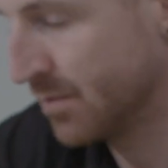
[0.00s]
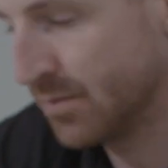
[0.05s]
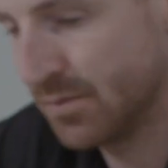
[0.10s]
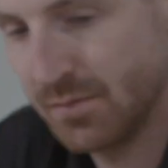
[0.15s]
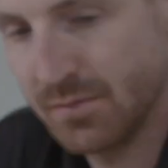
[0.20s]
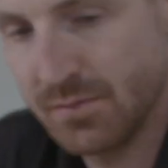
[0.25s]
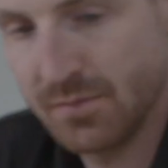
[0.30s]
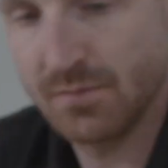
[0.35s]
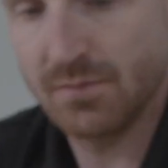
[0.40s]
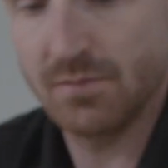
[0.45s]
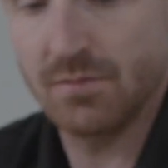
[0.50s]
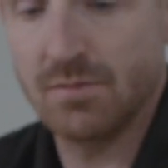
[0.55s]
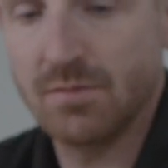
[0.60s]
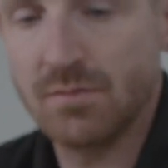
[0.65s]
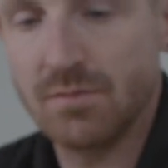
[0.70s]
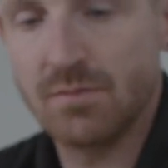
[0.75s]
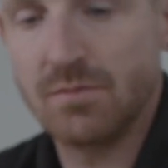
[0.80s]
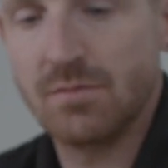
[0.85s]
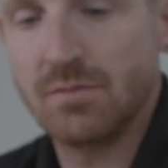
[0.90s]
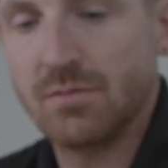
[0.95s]
is much
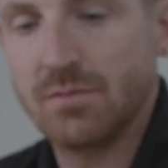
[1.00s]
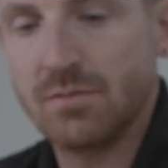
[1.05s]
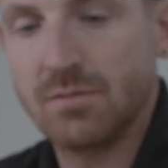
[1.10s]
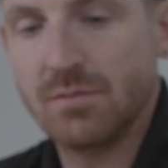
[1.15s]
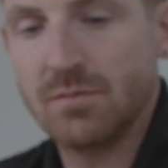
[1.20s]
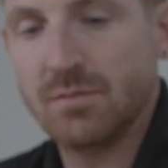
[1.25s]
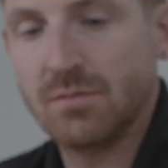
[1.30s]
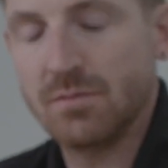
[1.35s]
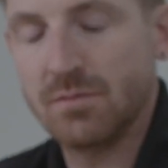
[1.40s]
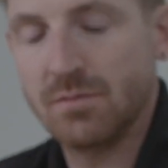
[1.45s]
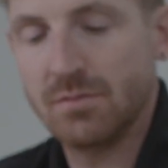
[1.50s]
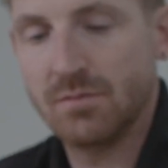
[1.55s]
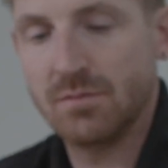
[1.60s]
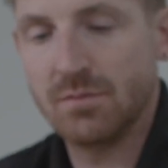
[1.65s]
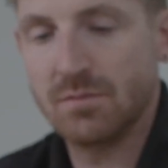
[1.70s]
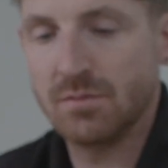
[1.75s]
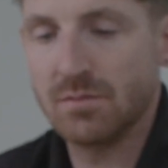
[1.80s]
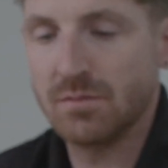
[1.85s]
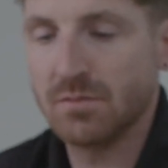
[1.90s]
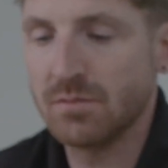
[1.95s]
more immediate.
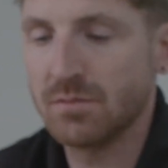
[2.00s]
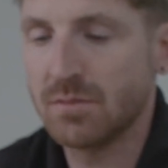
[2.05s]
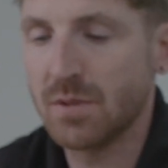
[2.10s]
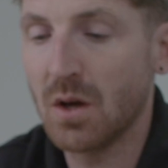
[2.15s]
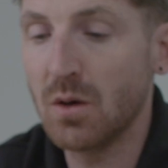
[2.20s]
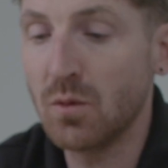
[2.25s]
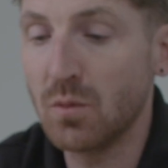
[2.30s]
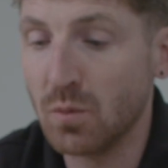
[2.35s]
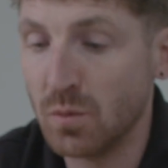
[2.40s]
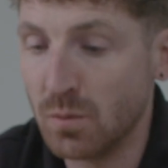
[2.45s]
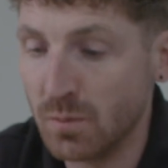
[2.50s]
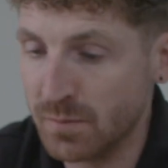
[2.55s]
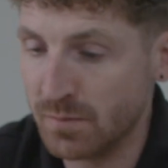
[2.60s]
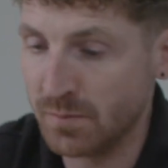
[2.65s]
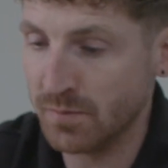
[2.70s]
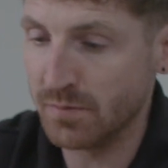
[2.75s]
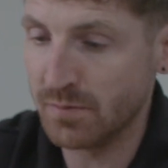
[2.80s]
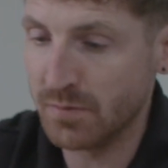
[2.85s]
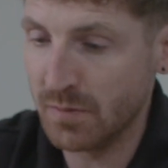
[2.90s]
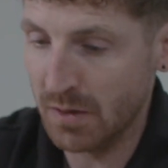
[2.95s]
Most people's
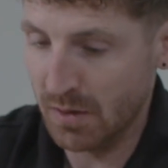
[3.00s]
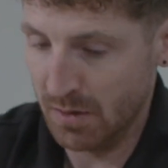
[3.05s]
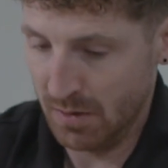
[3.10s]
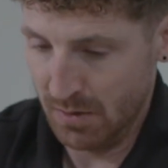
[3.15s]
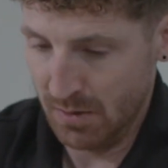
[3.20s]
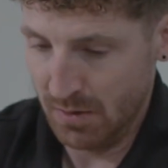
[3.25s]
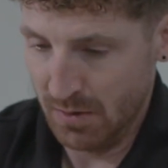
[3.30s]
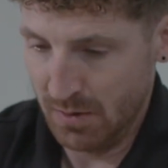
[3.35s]
phones